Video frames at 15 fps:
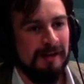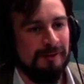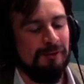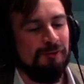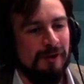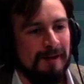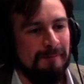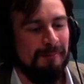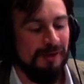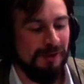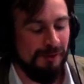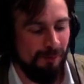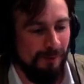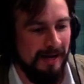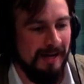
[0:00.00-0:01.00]
to try and
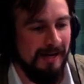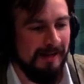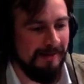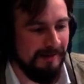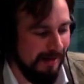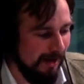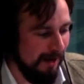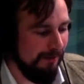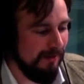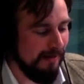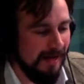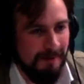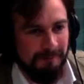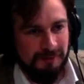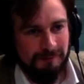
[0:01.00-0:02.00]
persuade the
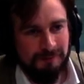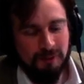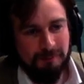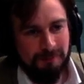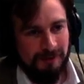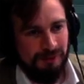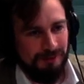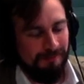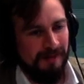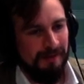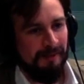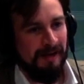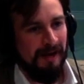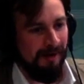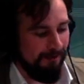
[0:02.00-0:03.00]
captain of the operation, played
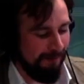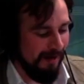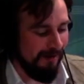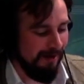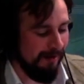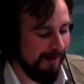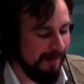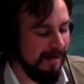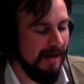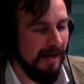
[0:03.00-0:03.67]
by Eric Bana,